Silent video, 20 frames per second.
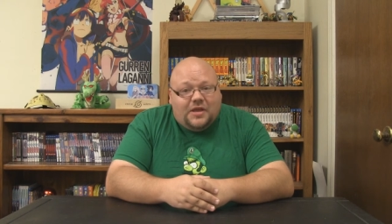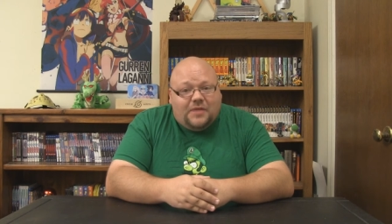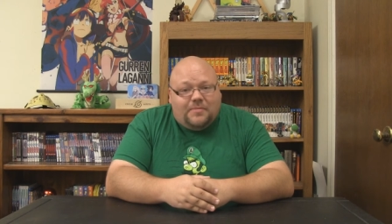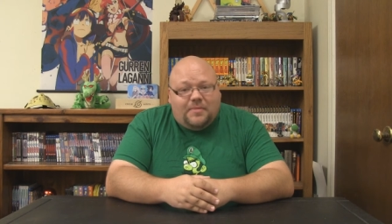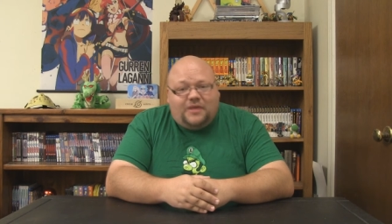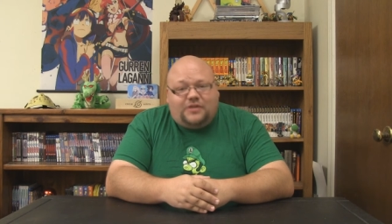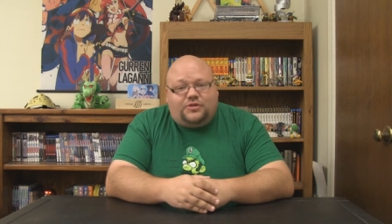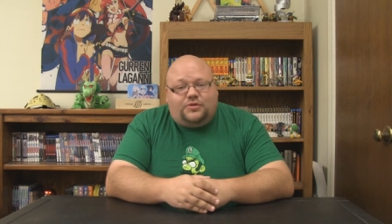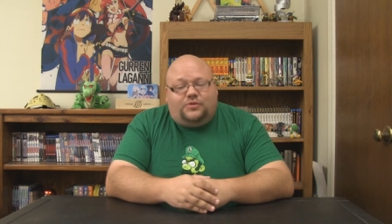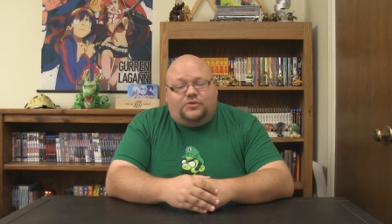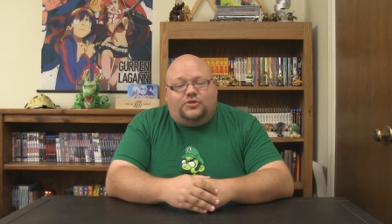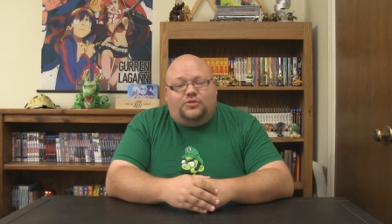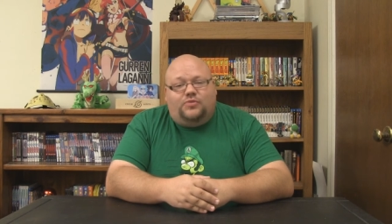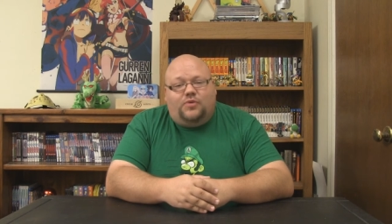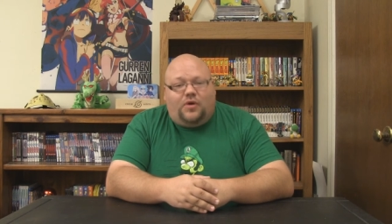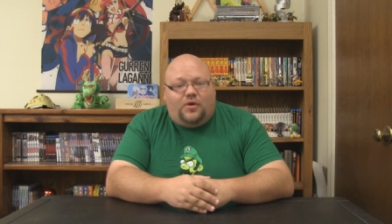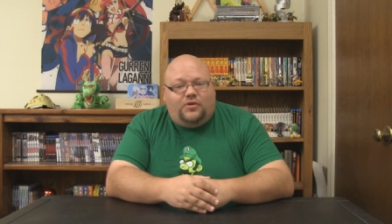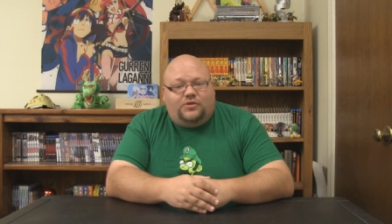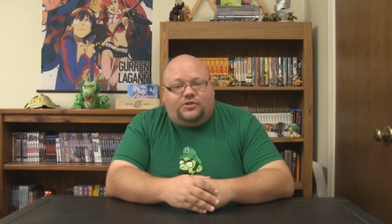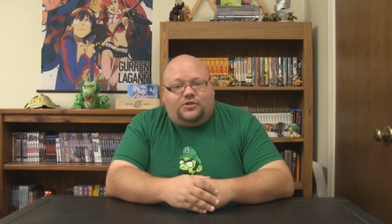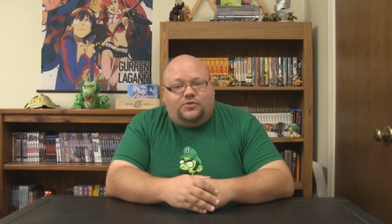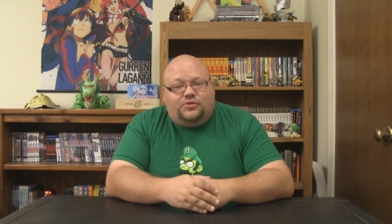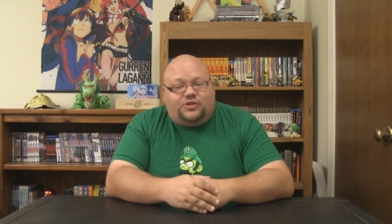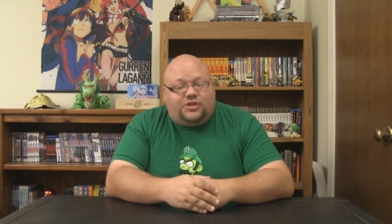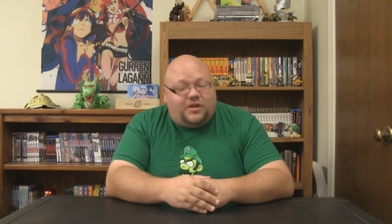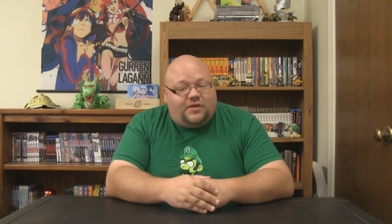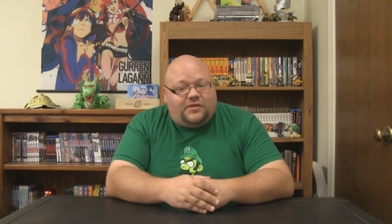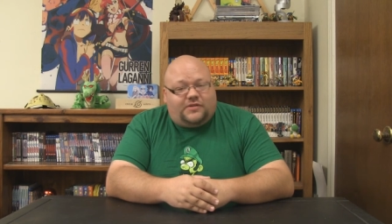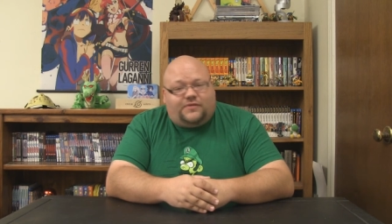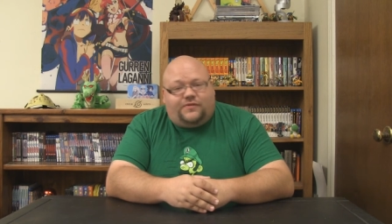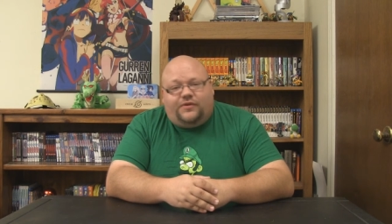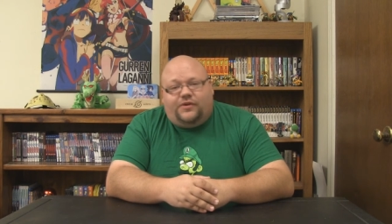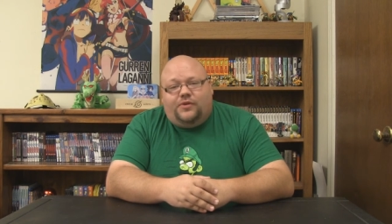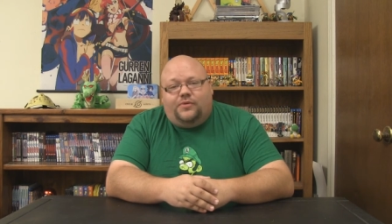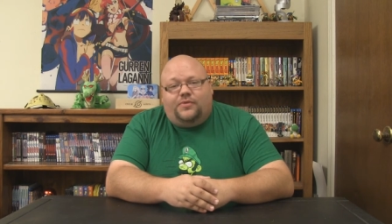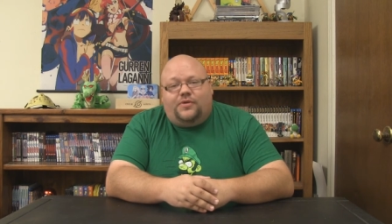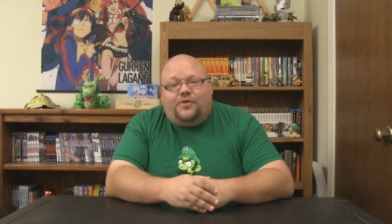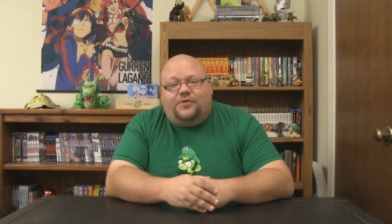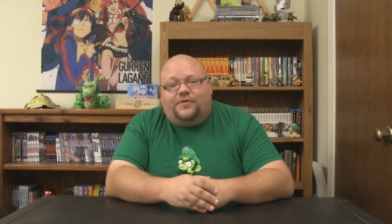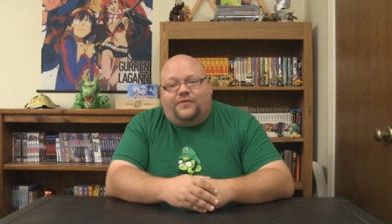Make sure to also share this
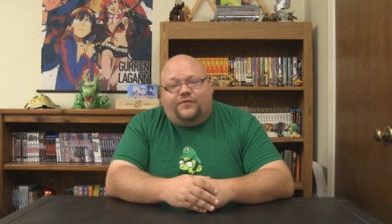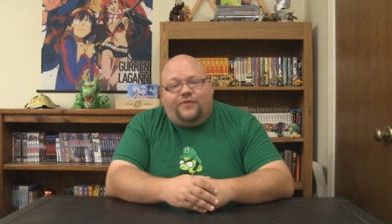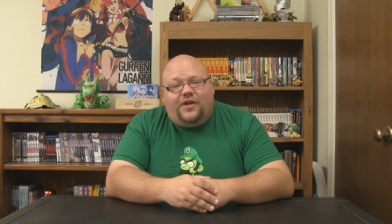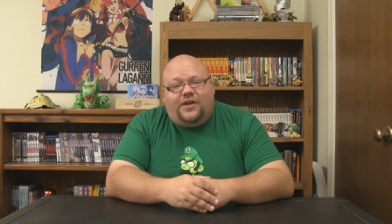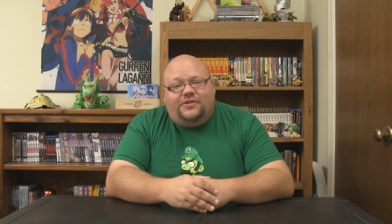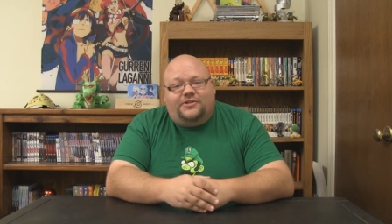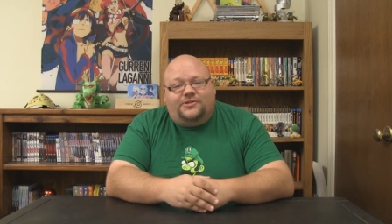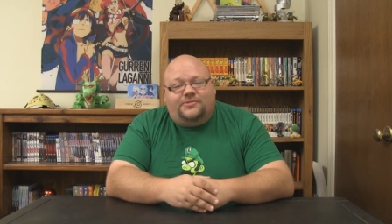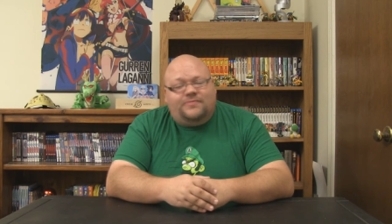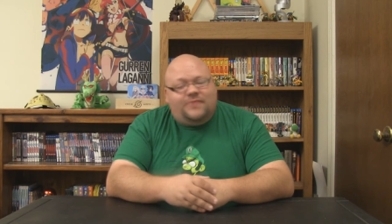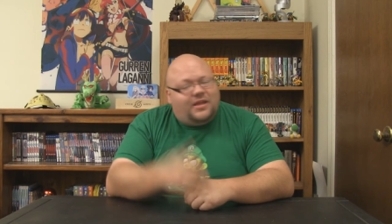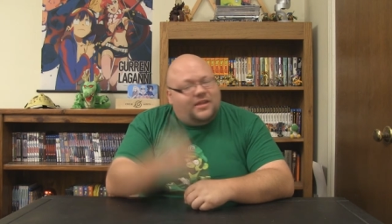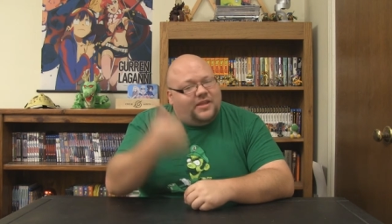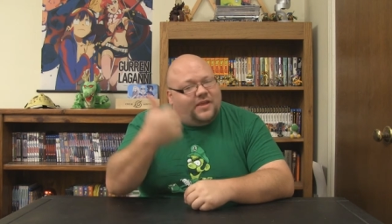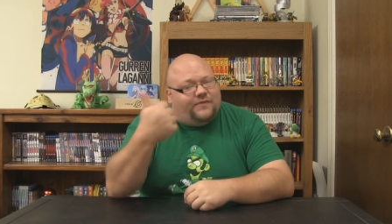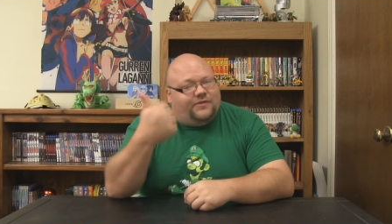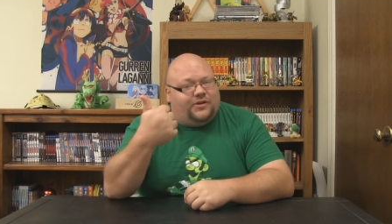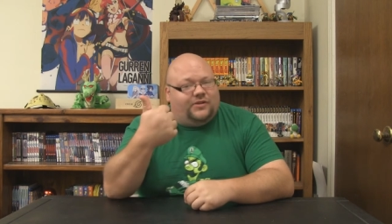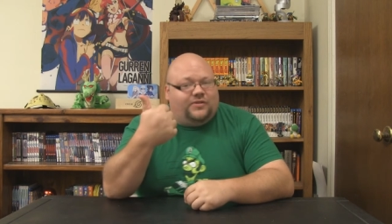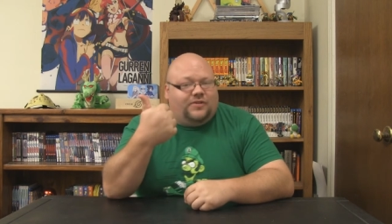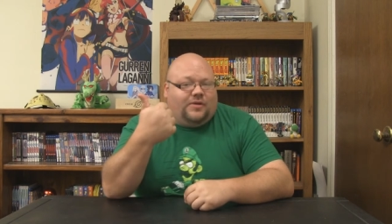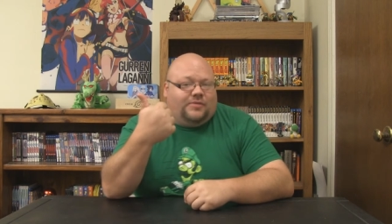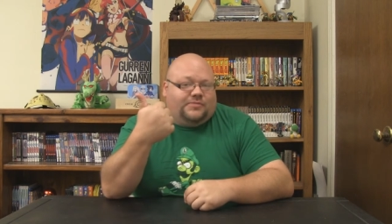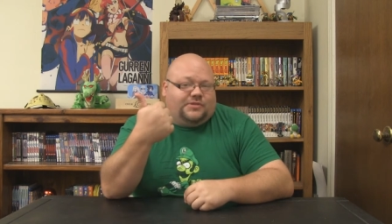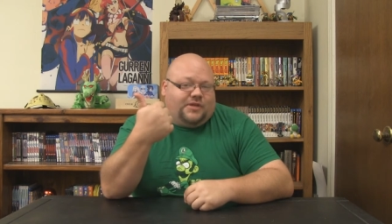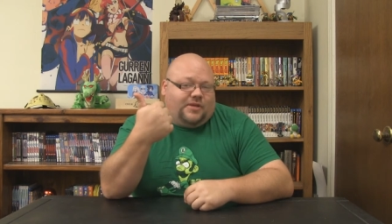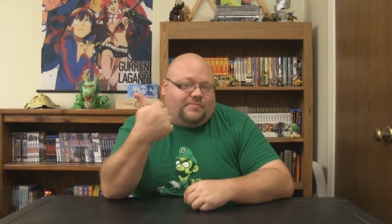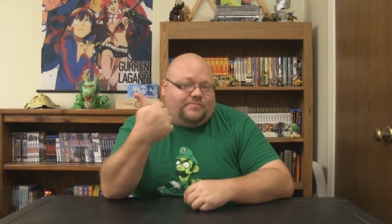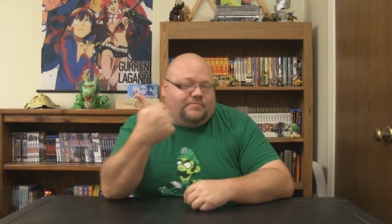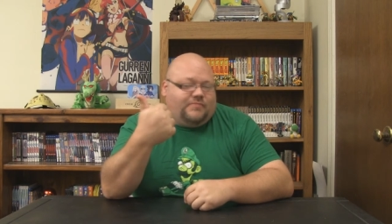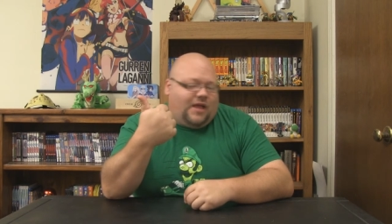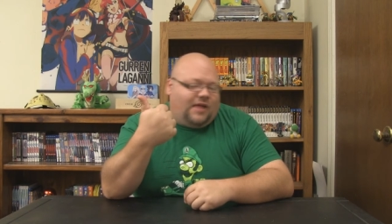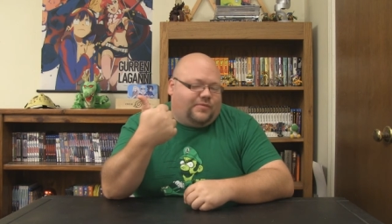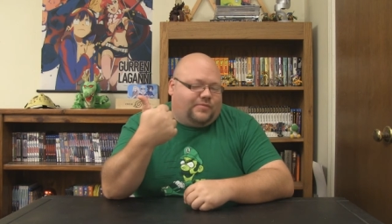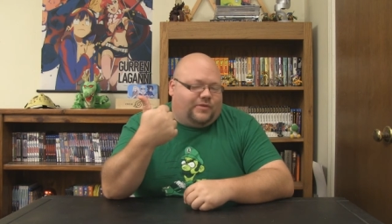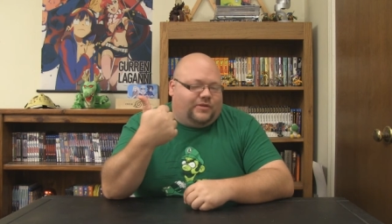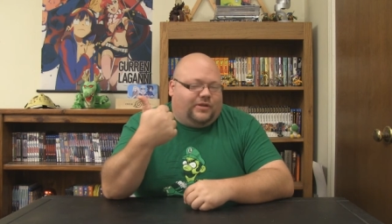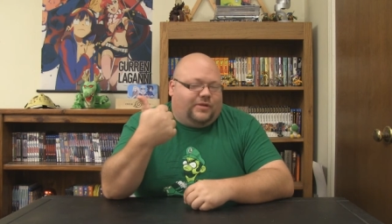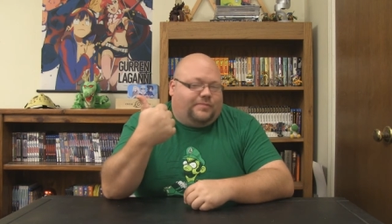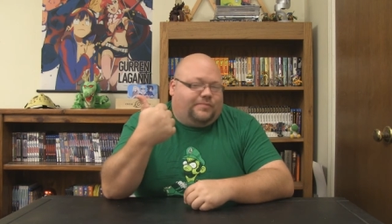video with all your friends and give it a thumbs up.
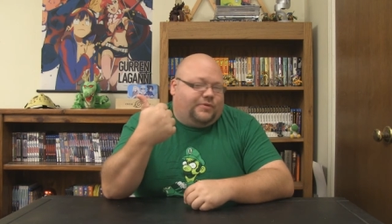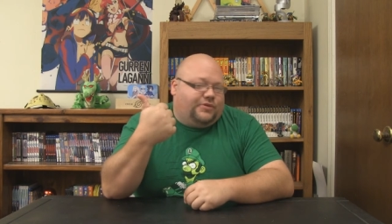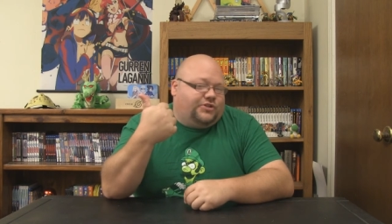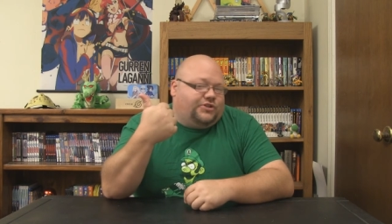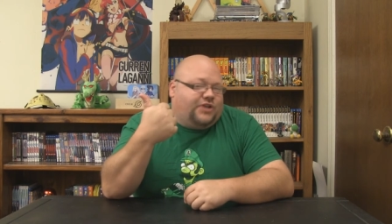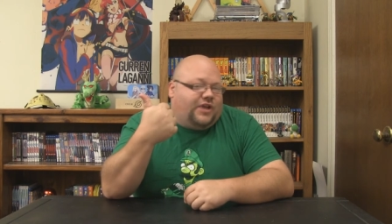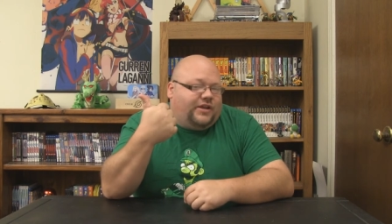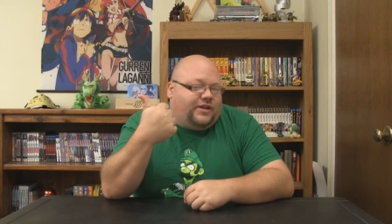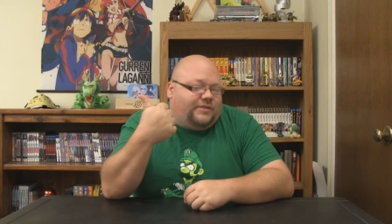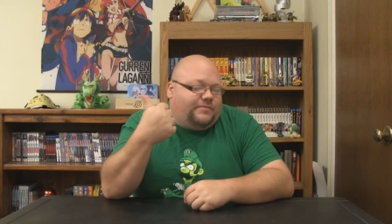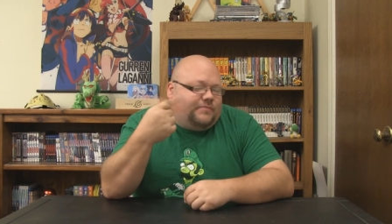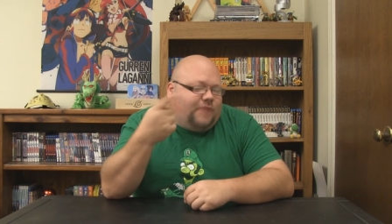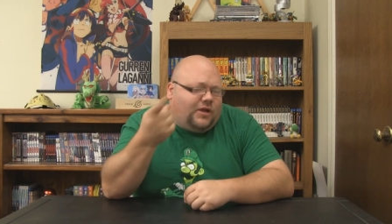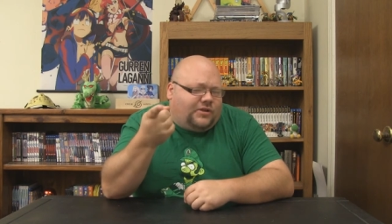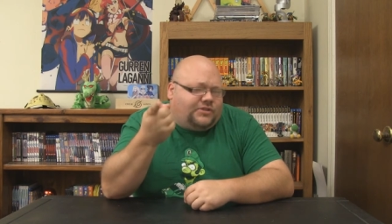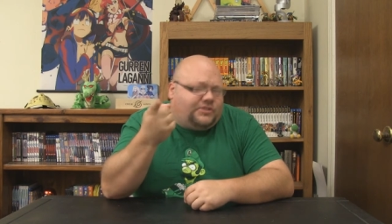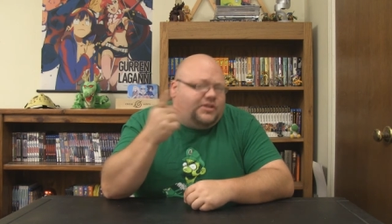I'd really appreciate it. I'll